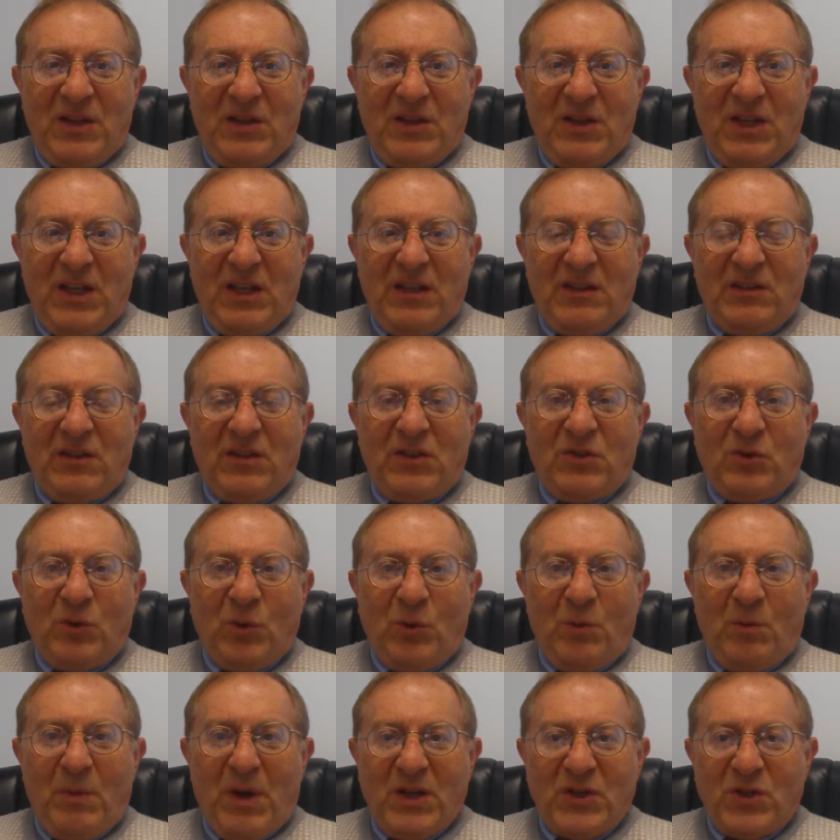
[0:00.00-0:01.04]
need
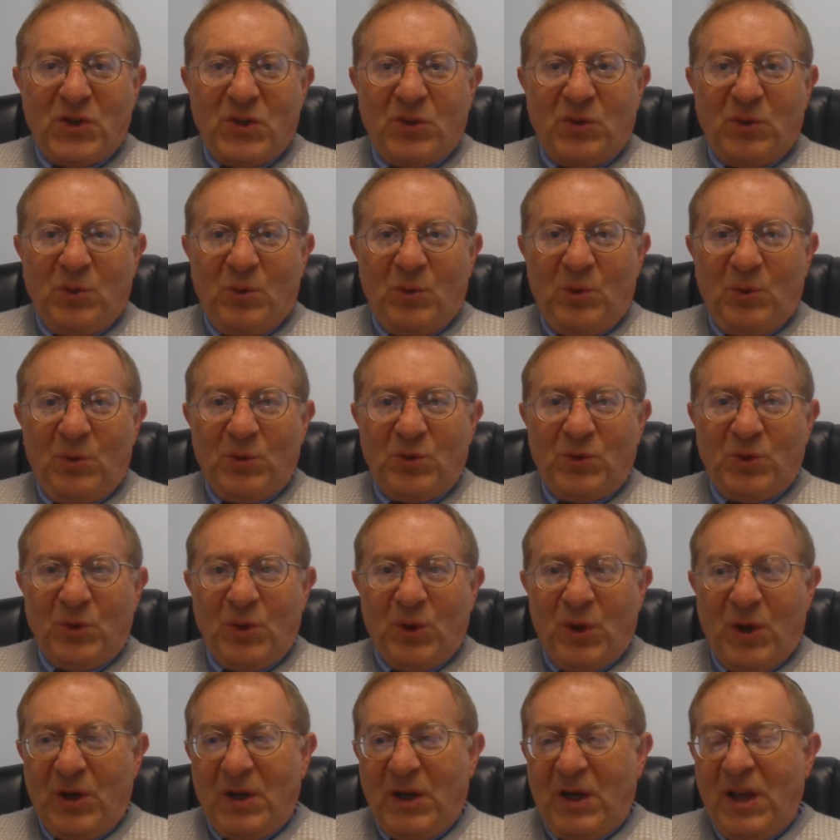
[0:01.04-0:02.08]
too much to
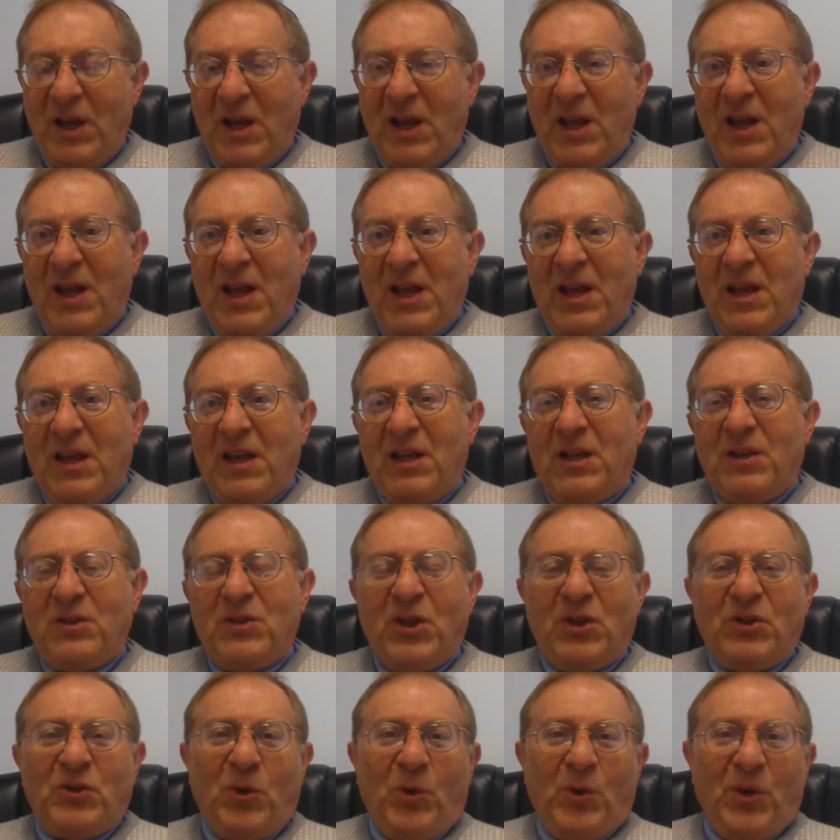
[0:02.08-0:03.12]
learn.
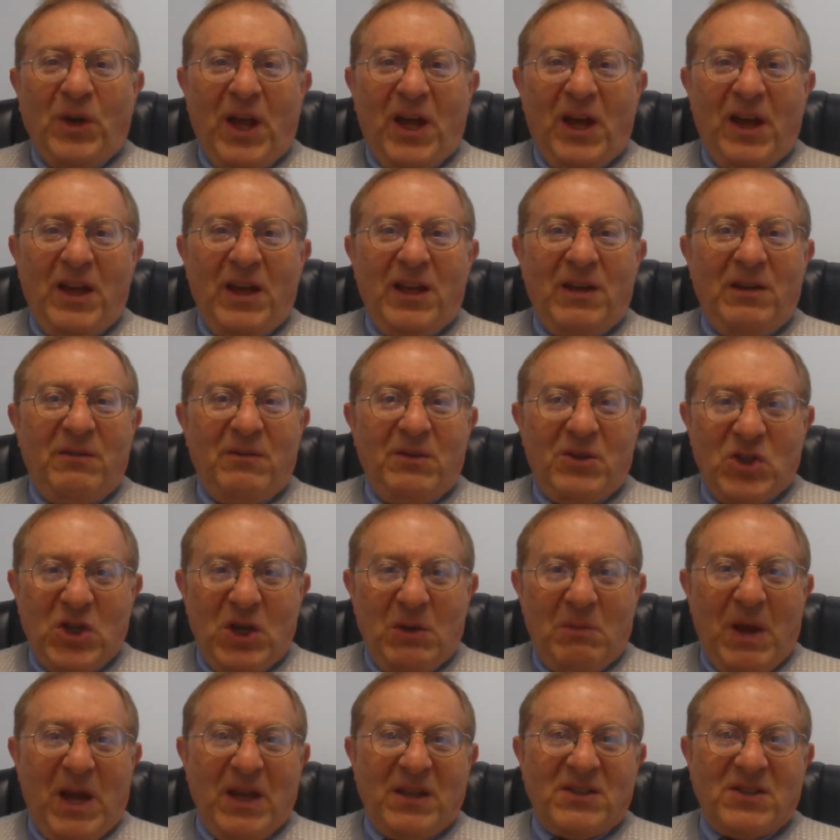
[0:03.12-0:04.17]
The Torah in
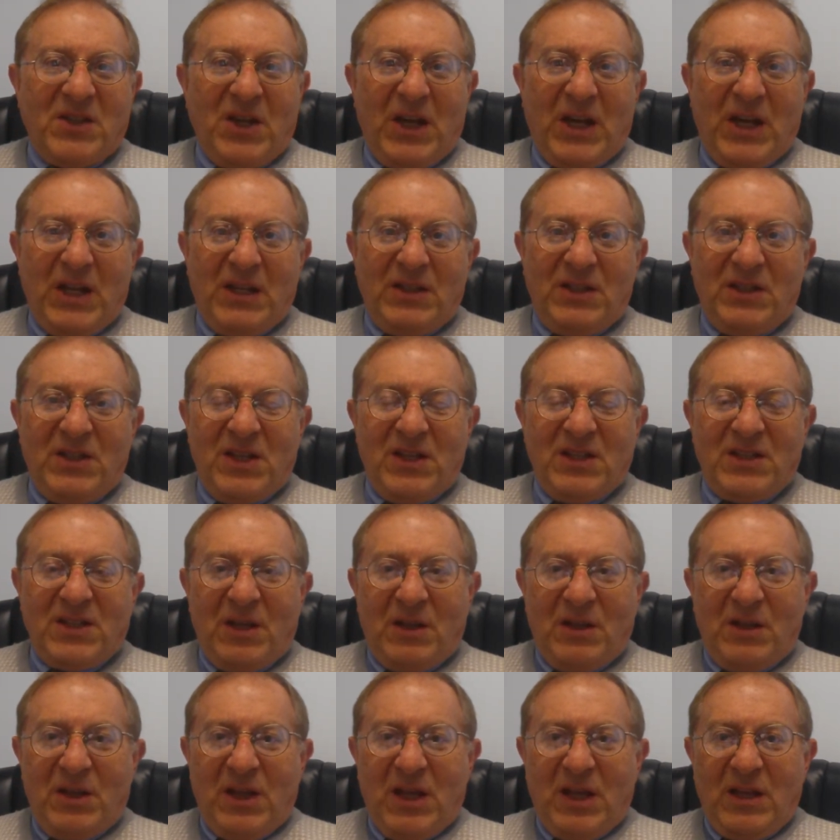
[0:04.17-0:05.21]
Shema Israel, this is
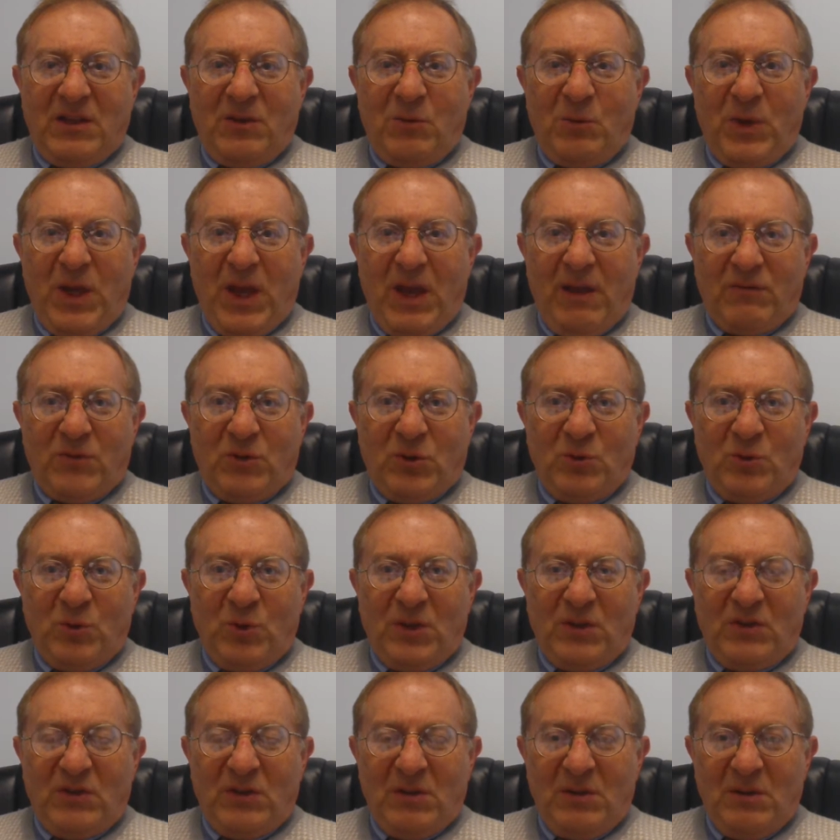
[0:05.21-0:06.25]
that we have to do
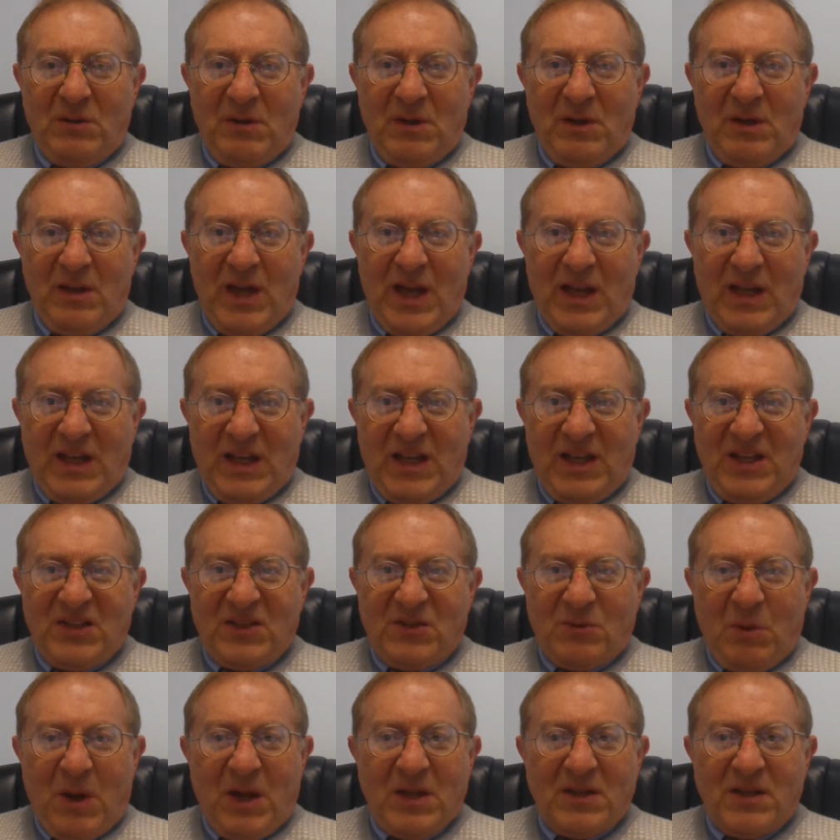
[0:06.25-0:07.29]
it at
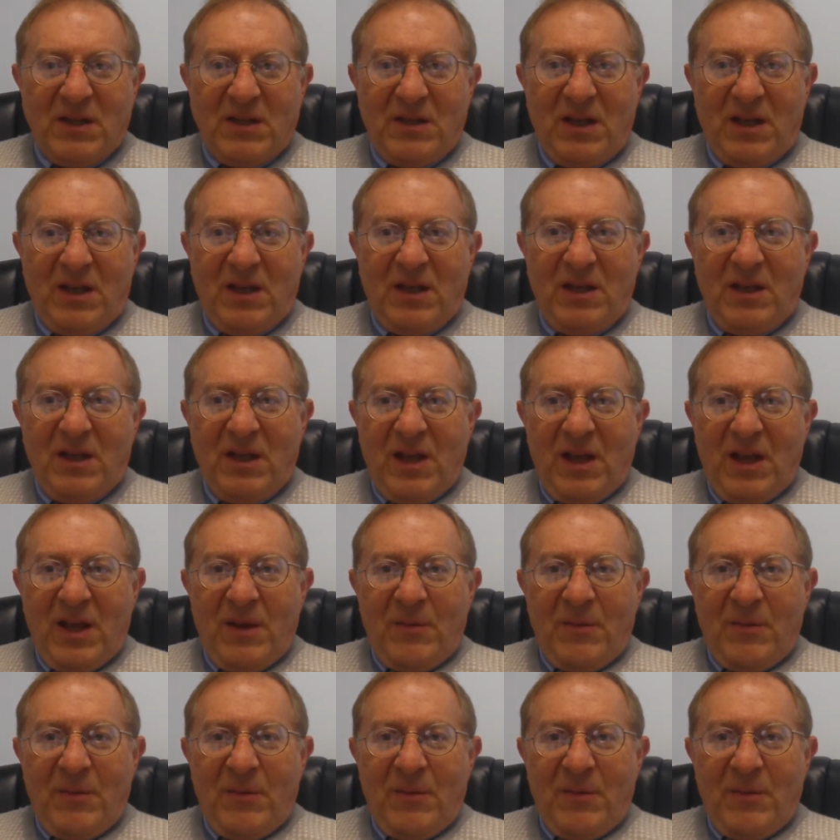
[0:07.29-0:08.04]
least twice a day.